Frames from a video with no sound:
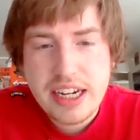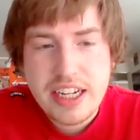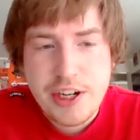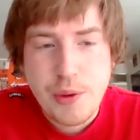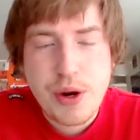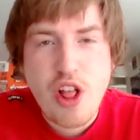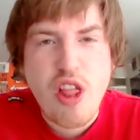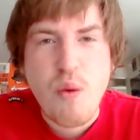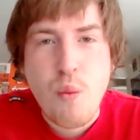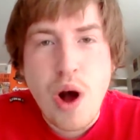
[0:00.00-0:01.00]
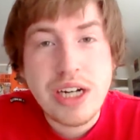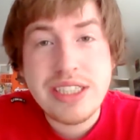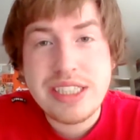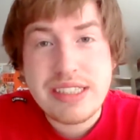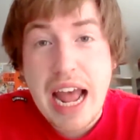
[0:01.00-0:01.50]
you know the
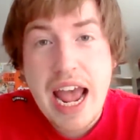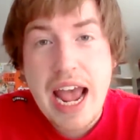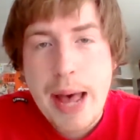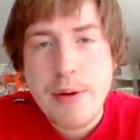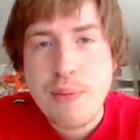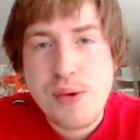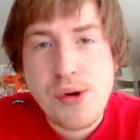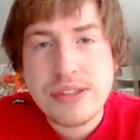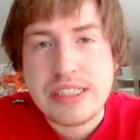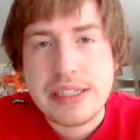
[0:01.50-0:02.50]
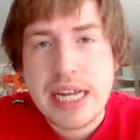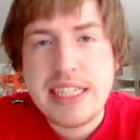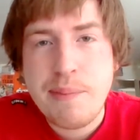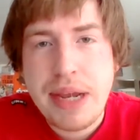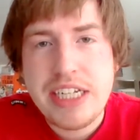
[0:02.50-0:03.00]
one stat Albert Pujols has led
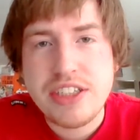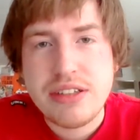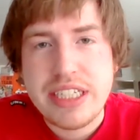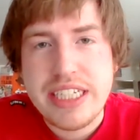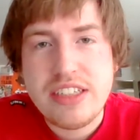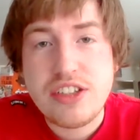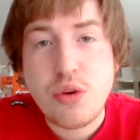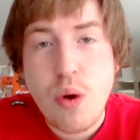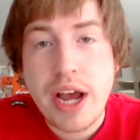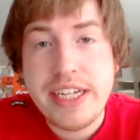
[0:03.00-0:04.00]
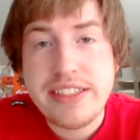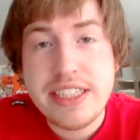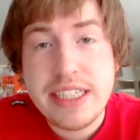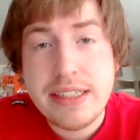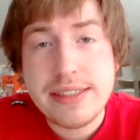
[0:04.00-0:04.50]
the major leagues twice
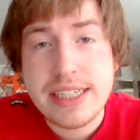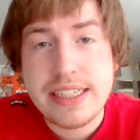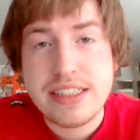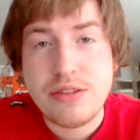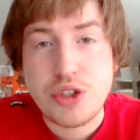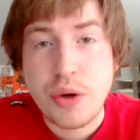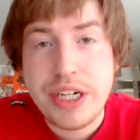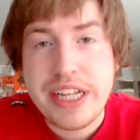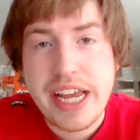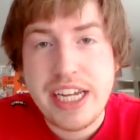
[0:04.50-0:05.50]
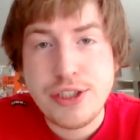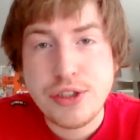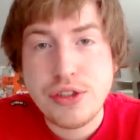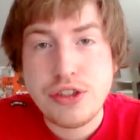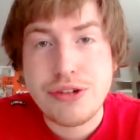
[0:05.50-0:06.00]
since joining the
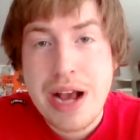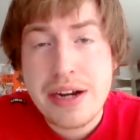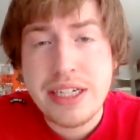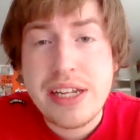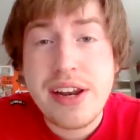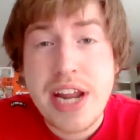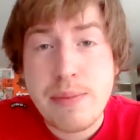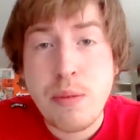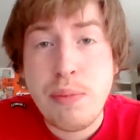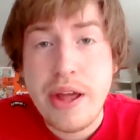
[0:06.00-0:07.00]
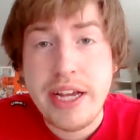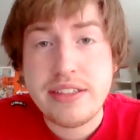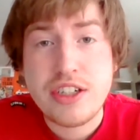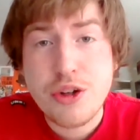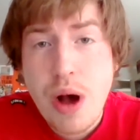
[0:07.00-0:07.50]
Angels, grounding into double
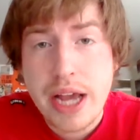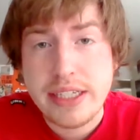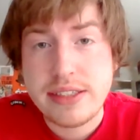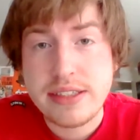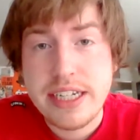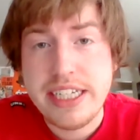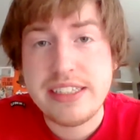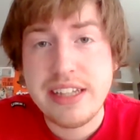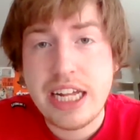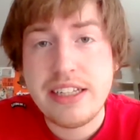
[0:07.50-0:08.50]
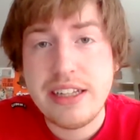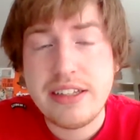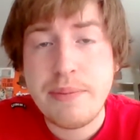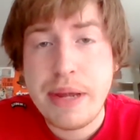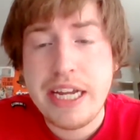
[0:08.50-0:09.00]
plays. Twice he's led
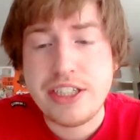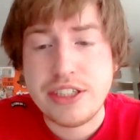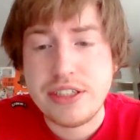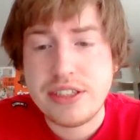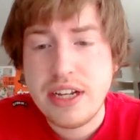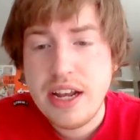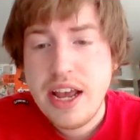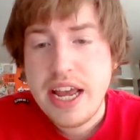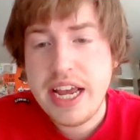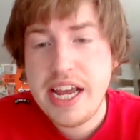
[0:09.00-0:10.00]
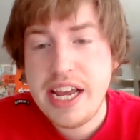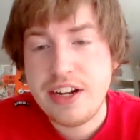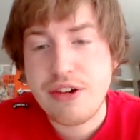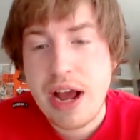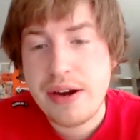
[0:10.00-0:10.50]
the majors
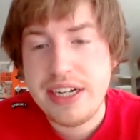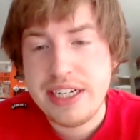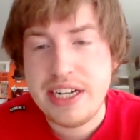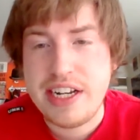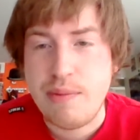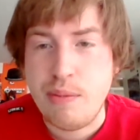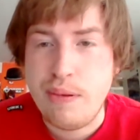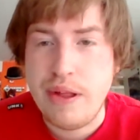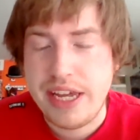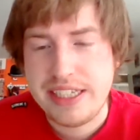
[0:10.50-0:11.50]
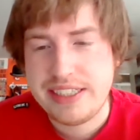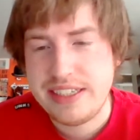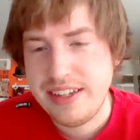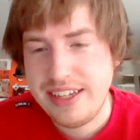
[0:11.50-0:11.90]
in grounding into double plays.